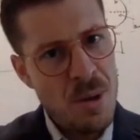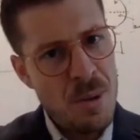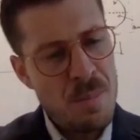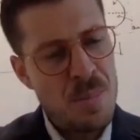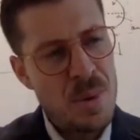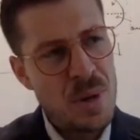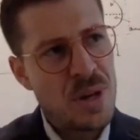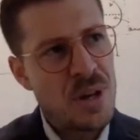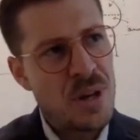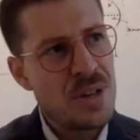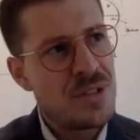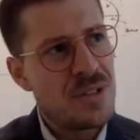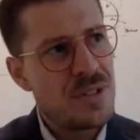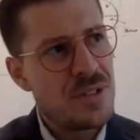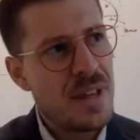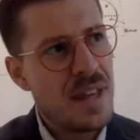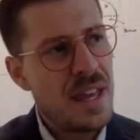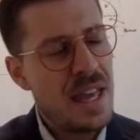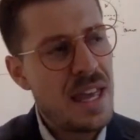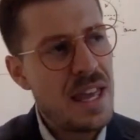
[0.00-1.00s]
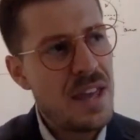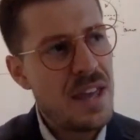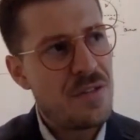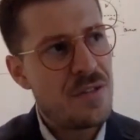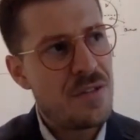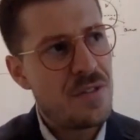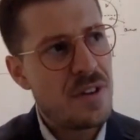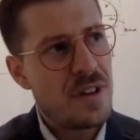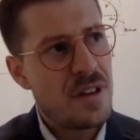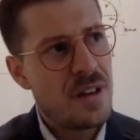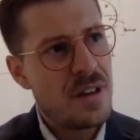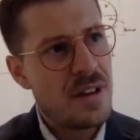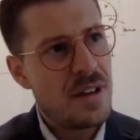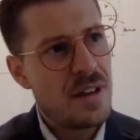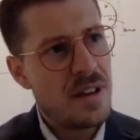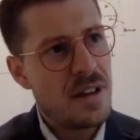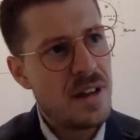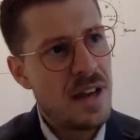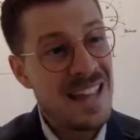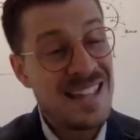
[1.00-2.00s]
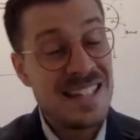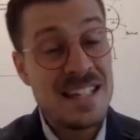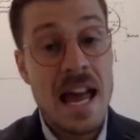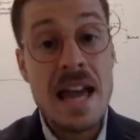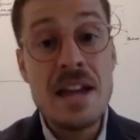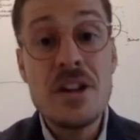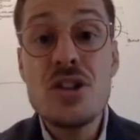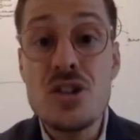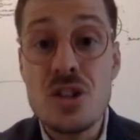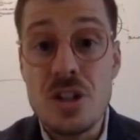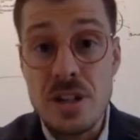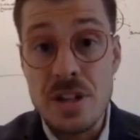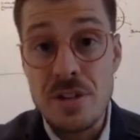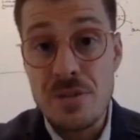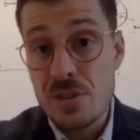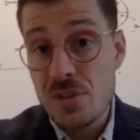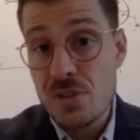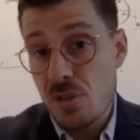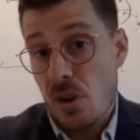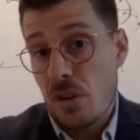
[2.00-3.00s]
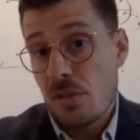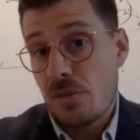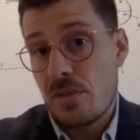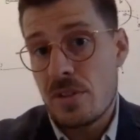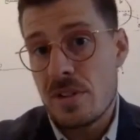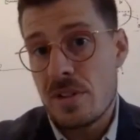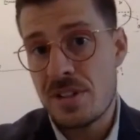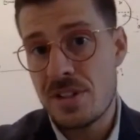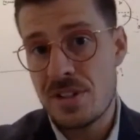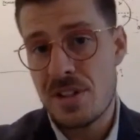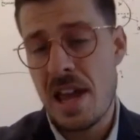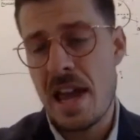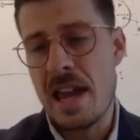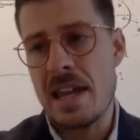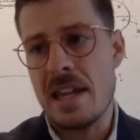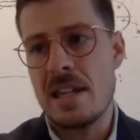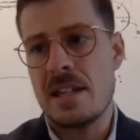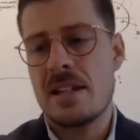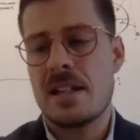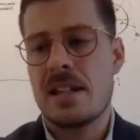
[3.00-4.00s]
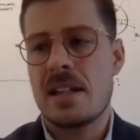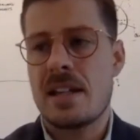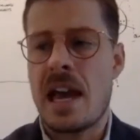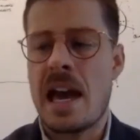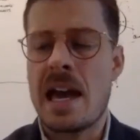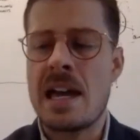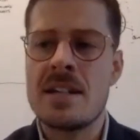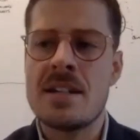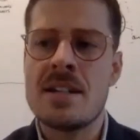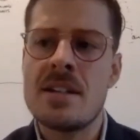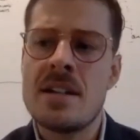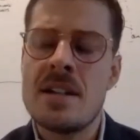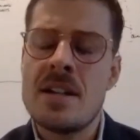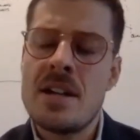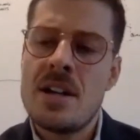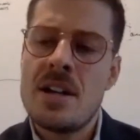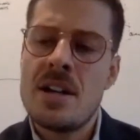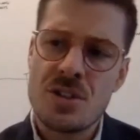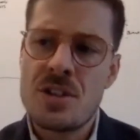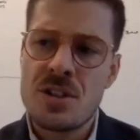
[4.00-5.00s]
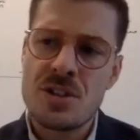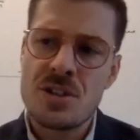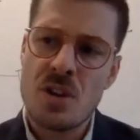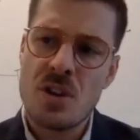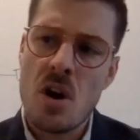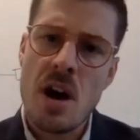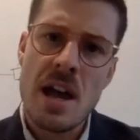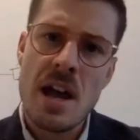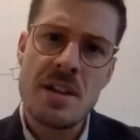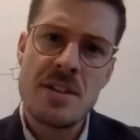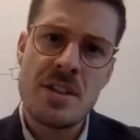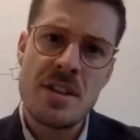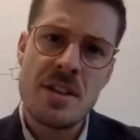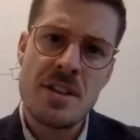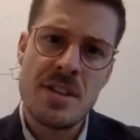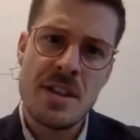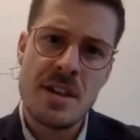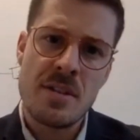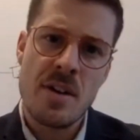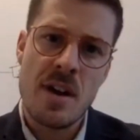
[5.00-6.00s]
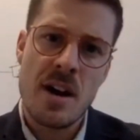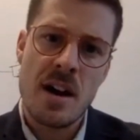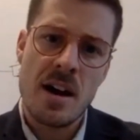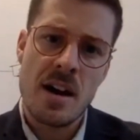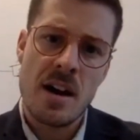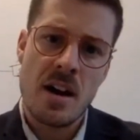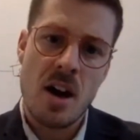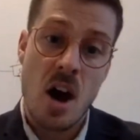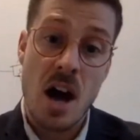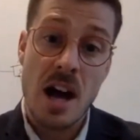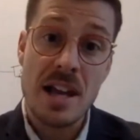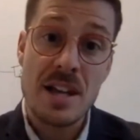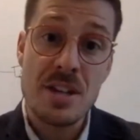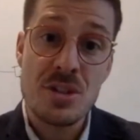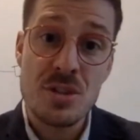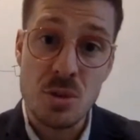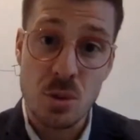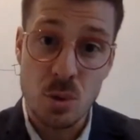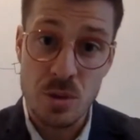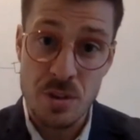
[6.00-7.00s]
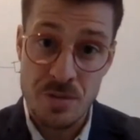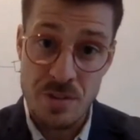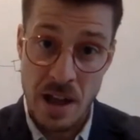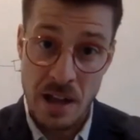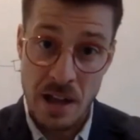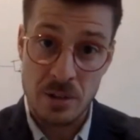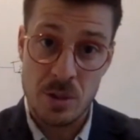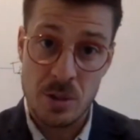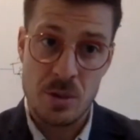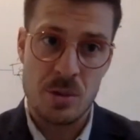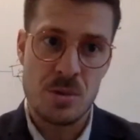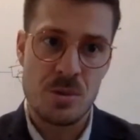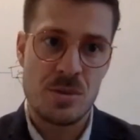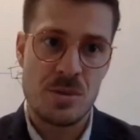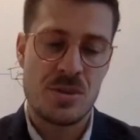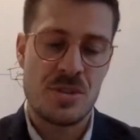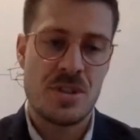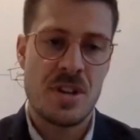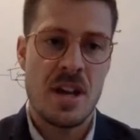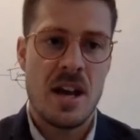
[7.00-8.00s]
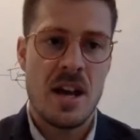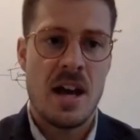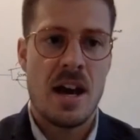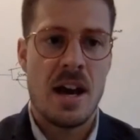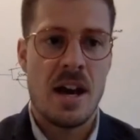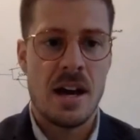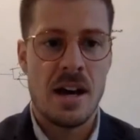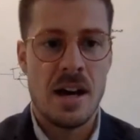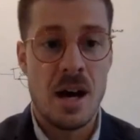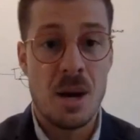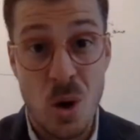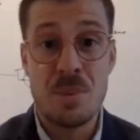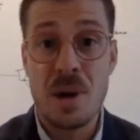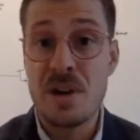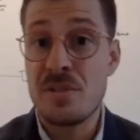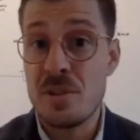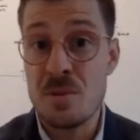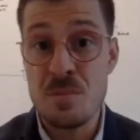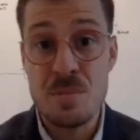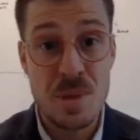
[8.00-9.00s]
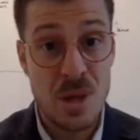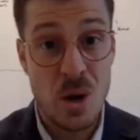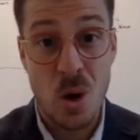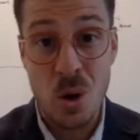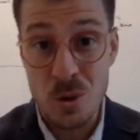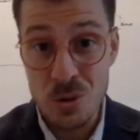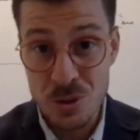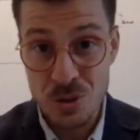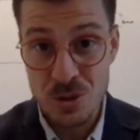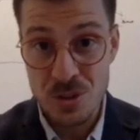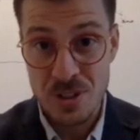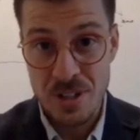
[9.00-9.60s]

because if a nation, if a sovereign state can decide that there are highest order values above and beyond